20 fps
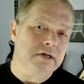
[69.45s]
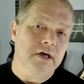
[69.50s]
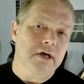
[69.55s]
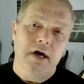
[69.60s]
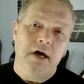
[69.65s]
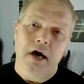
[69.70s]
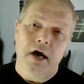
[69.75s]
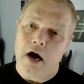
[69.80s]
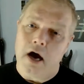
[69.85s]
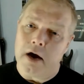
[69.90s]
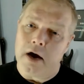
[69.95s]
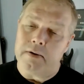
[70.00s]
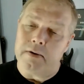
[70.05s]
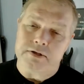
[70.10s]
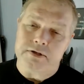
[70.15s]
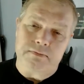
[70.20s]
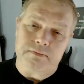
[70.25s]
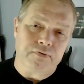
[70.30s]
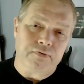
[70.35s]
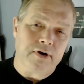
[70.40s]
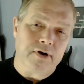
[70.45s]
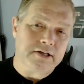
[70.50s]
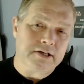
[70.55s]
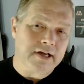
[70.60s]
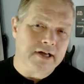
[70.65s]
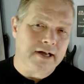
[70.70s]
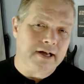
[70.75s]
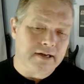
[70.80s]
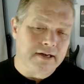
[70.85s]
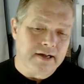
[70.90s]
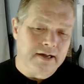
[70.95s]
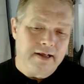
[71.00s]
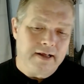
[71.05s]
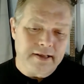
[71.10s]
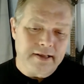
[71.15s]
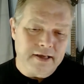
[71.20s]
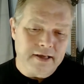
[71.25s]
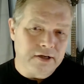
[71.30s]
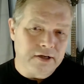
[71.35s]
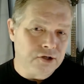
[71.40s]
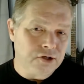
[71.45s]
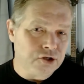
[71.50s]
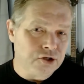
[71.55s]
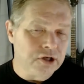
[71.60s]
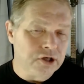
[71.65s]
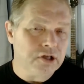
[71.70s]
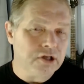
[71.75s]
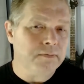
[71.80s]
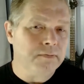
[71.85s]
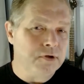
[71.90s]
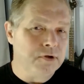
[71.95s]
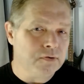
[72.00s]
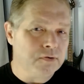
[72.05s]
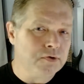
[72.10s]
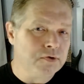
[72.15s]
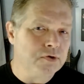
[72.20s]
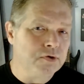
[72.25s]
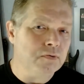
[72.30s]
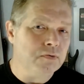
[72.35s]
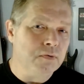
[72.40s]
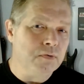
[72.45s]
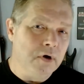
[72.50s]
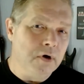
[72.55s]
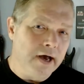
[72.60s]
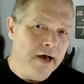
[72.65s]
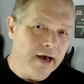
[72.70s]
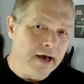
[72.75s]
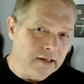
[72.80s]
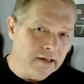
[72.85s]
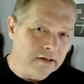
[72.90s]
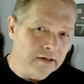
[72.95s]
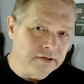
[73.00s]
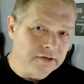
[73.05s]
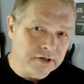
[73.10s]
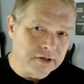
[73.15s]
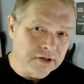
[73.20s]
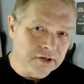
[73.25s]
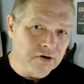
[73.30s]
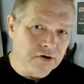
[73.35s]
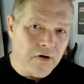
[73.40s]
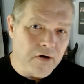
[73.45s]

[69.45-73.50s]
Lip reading: I was impressed at the GW2 Headless guitar.